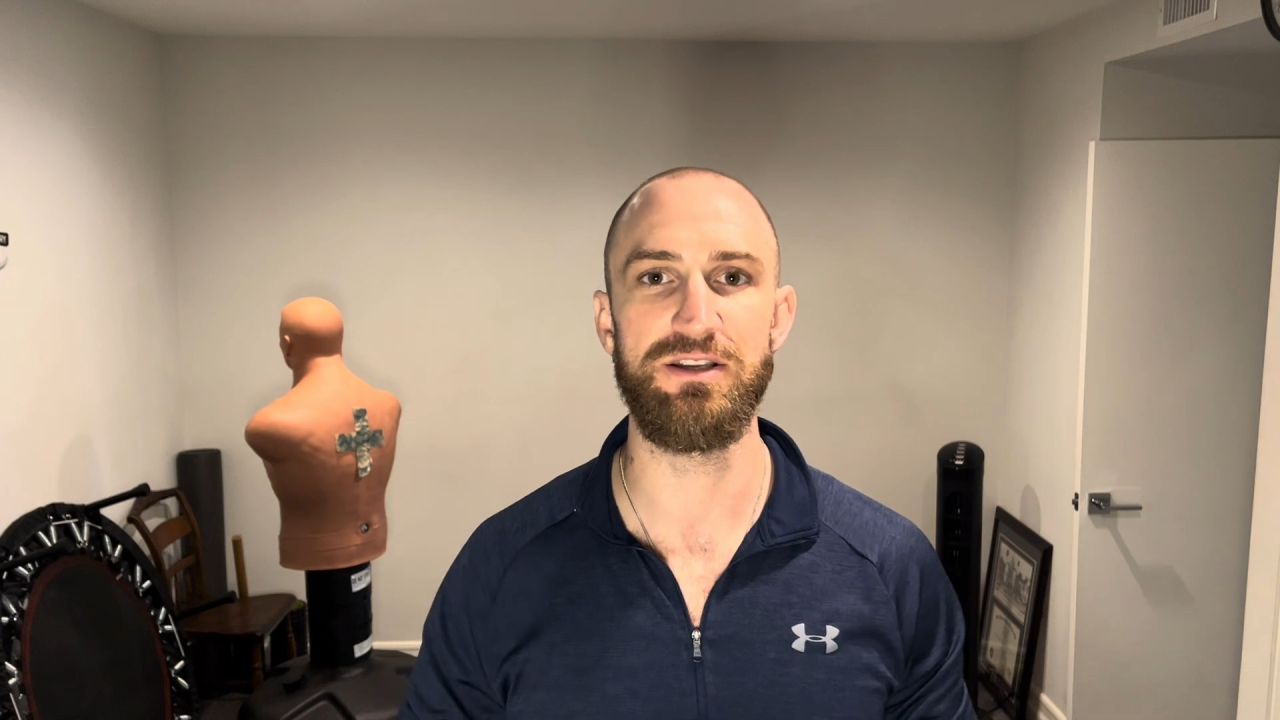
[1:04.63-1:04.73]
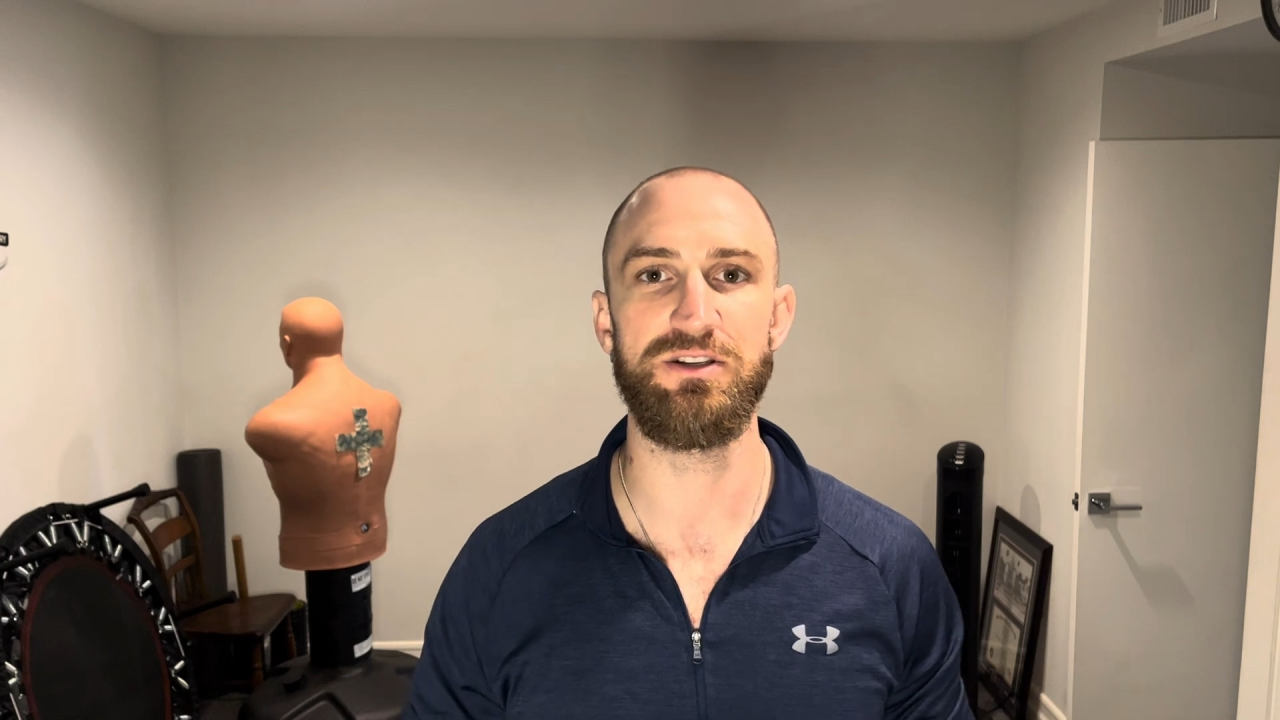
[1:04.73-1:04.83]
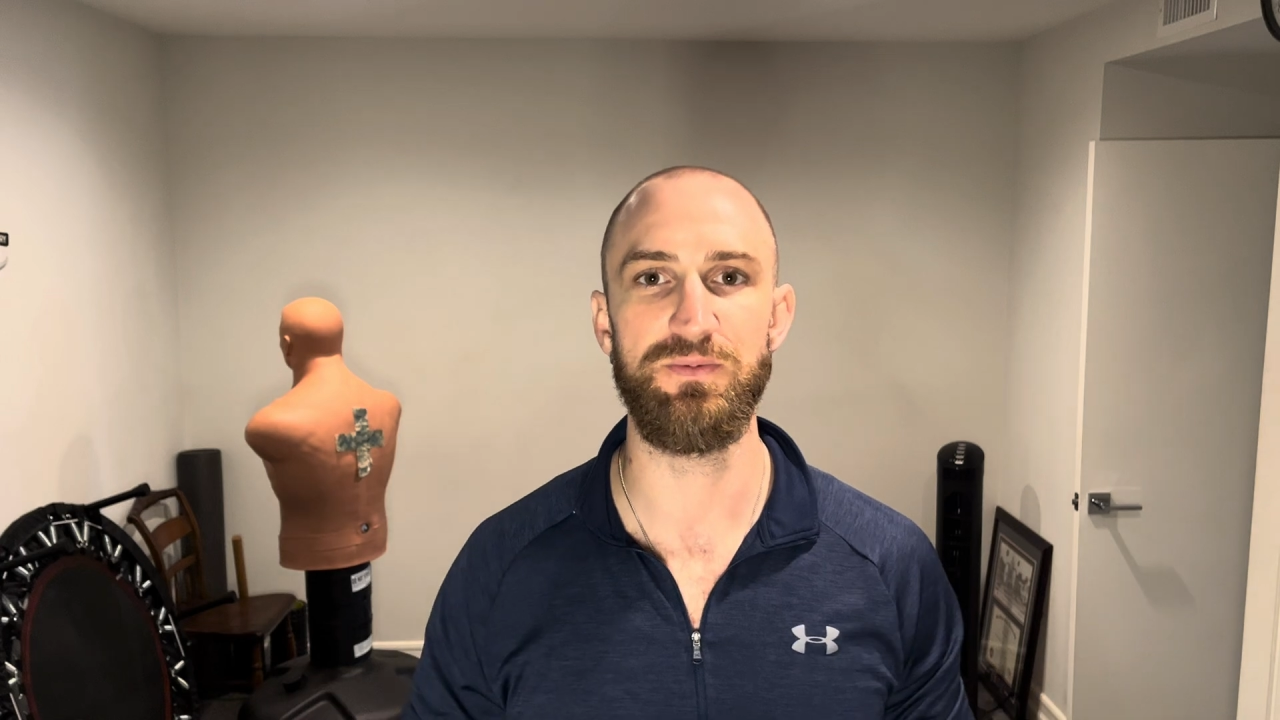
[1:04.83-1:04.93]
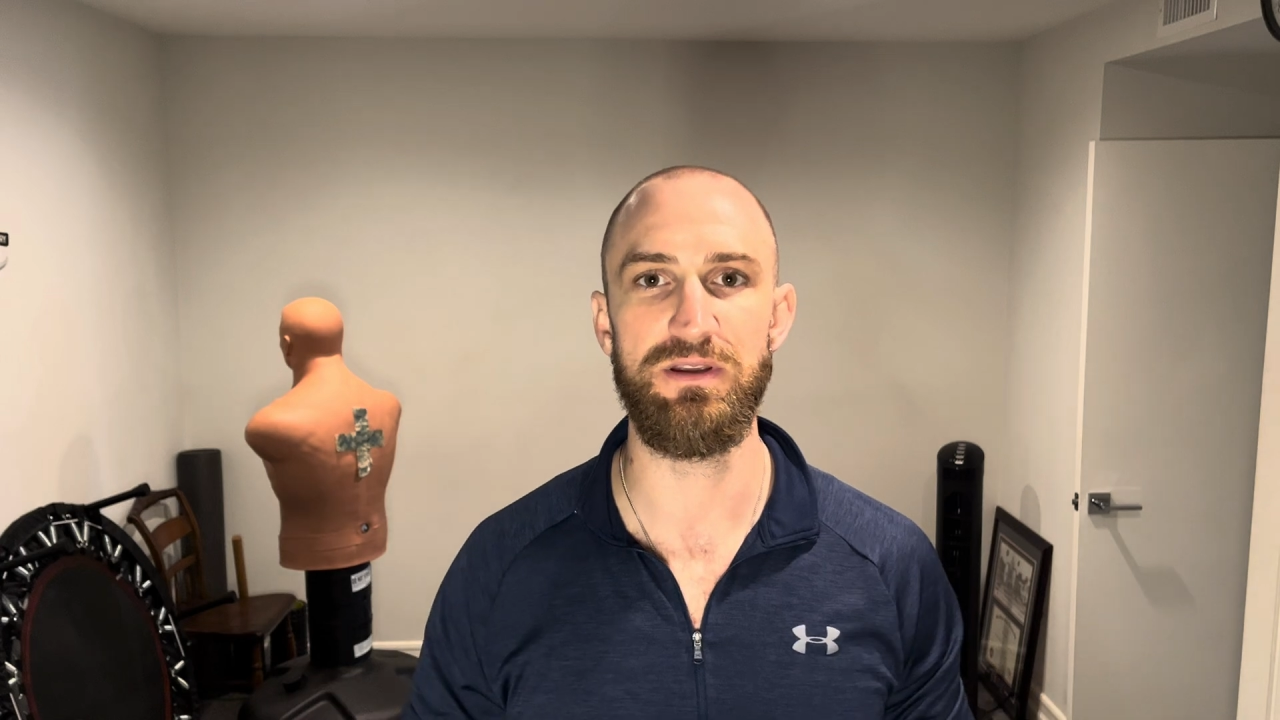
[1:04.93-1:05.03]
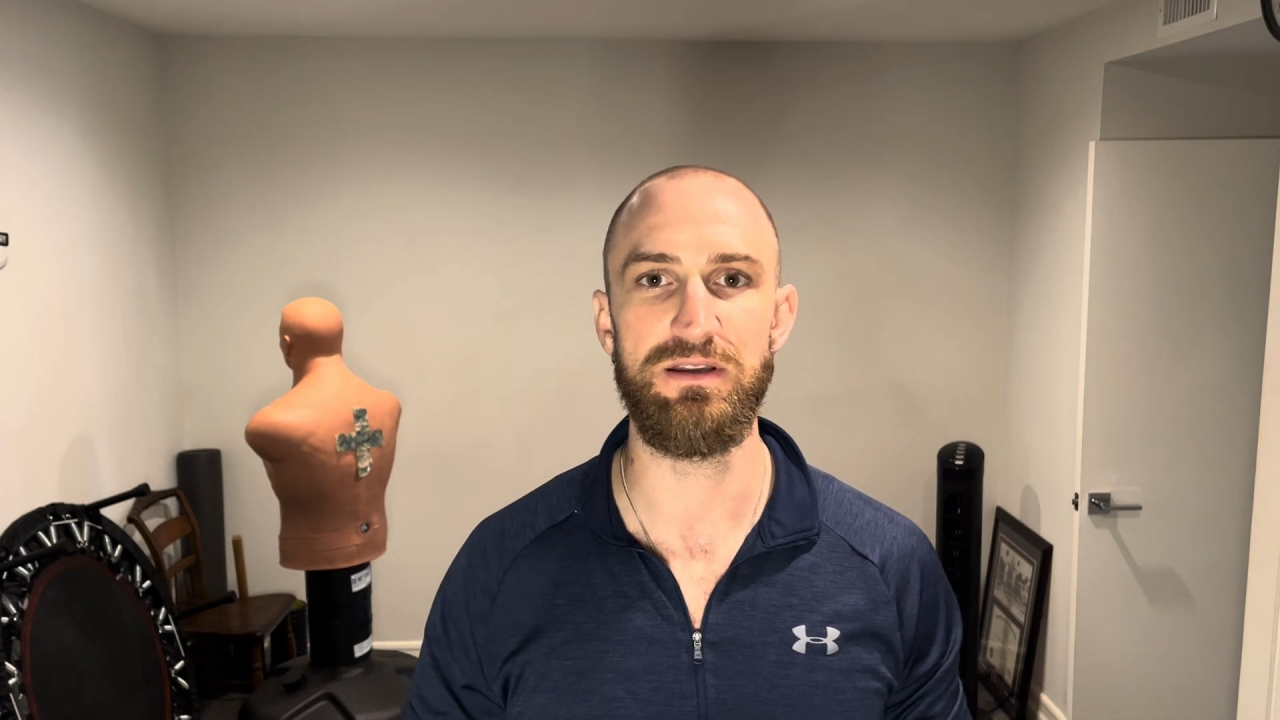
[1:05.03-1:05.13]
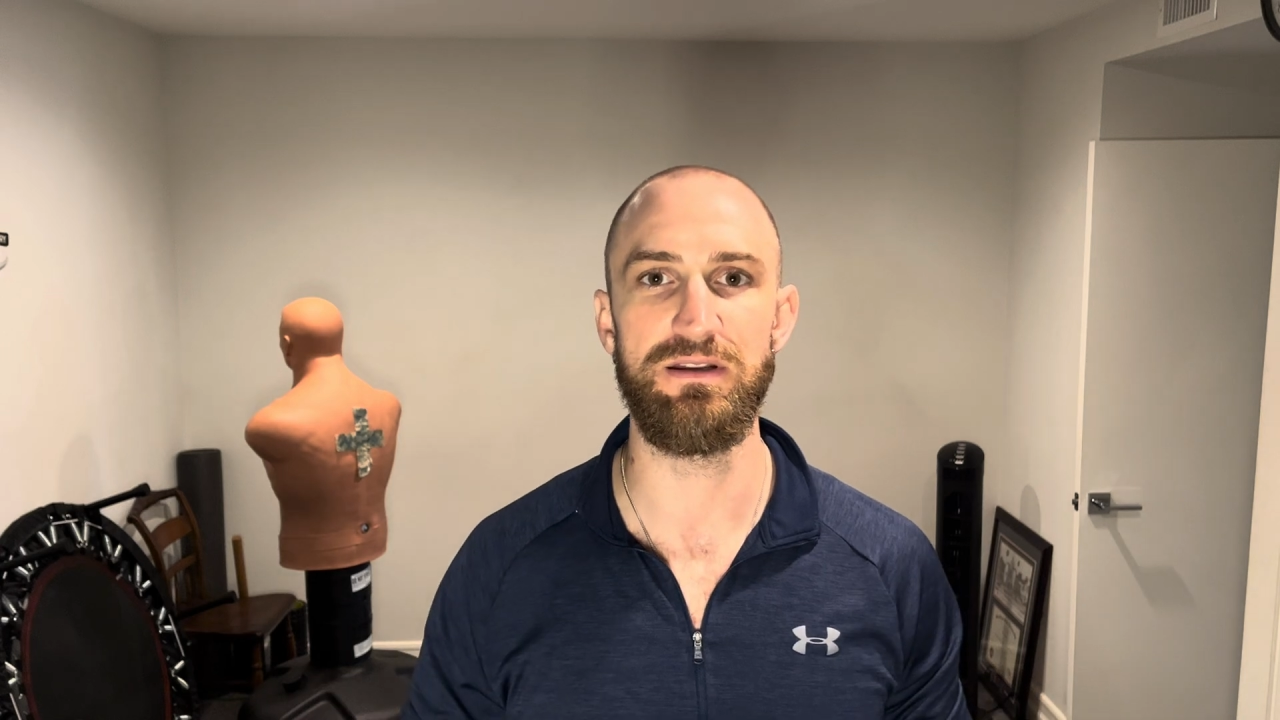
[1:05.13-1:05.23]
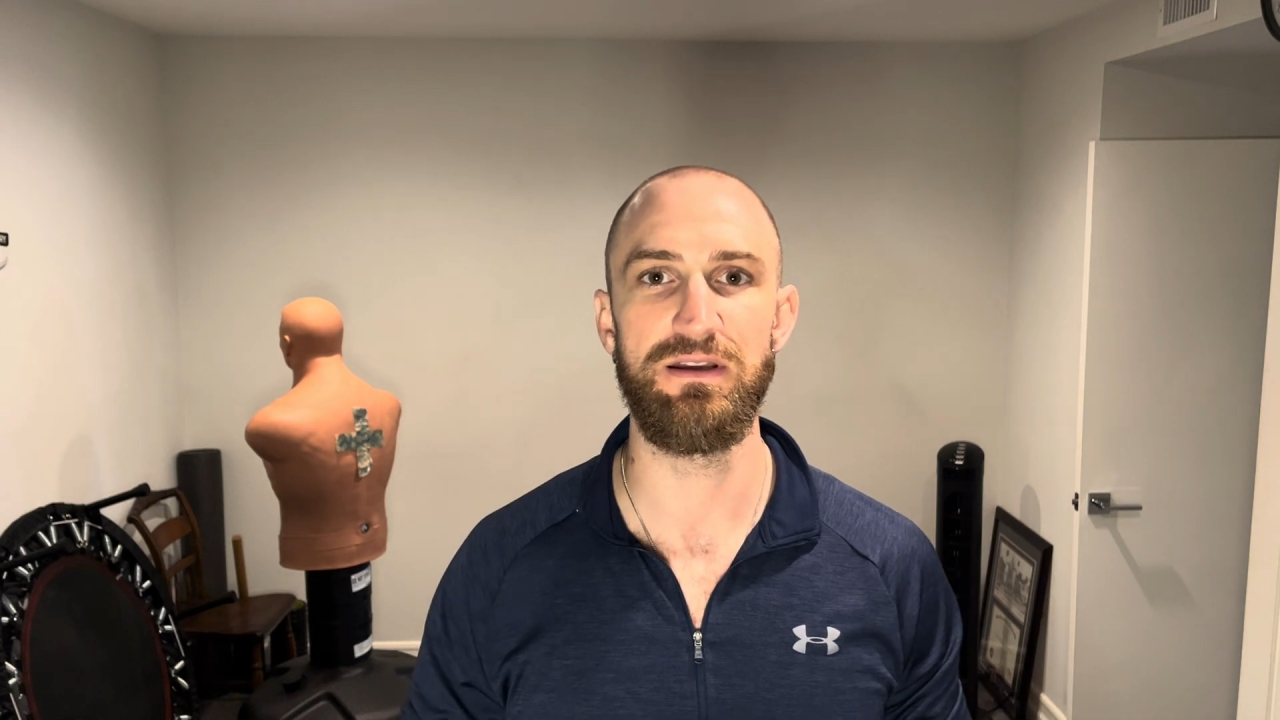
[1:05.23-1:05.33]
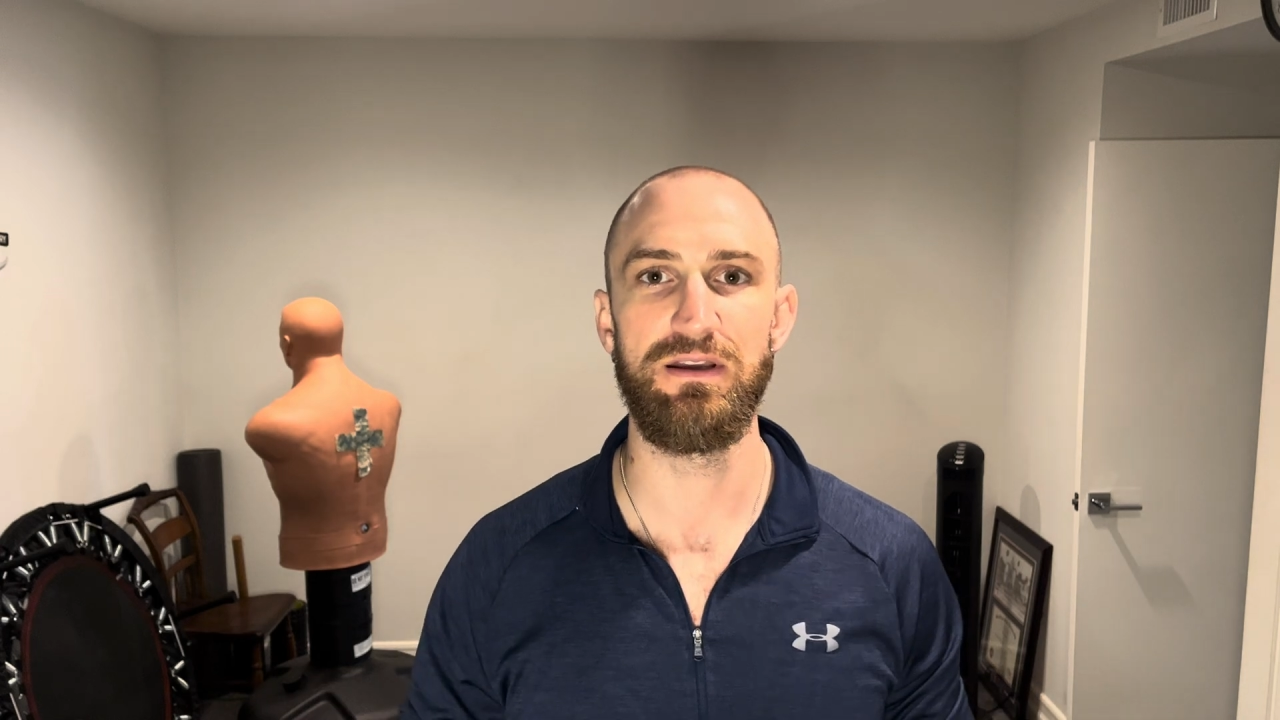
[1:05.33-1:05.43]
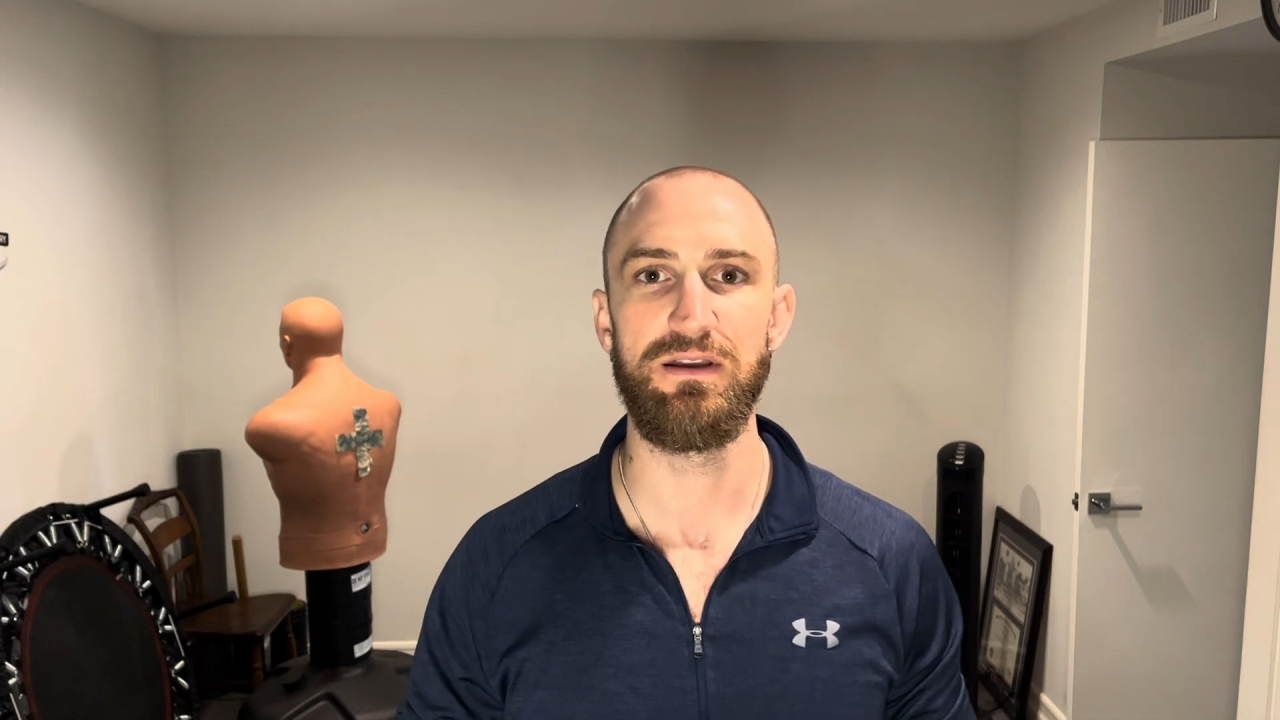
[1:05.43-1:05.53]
speed.